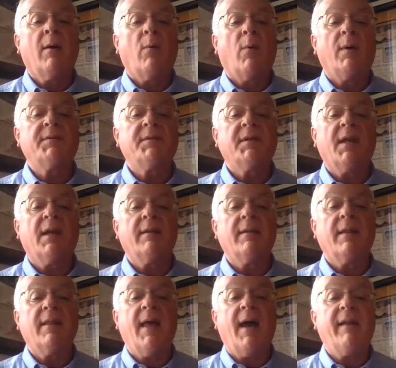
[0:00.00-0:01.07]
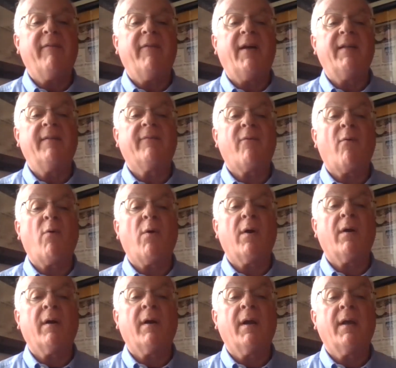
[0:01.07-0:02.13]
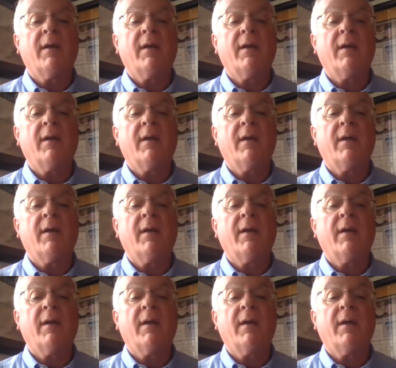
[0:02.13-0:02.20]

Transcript: Once again, that event for